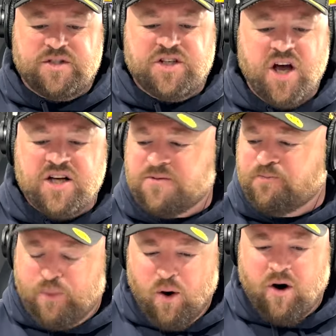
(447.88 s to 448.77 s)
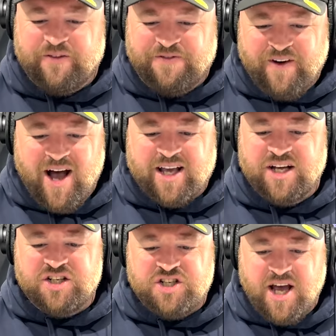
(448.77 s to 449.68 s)
Just put
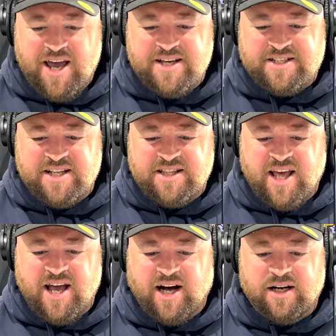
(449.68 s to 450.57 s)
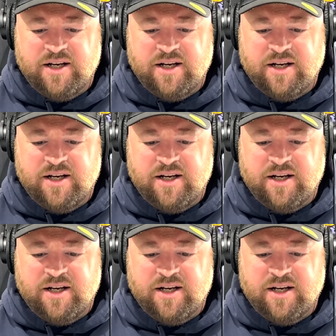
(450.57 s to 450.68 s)
fucking cheese in there.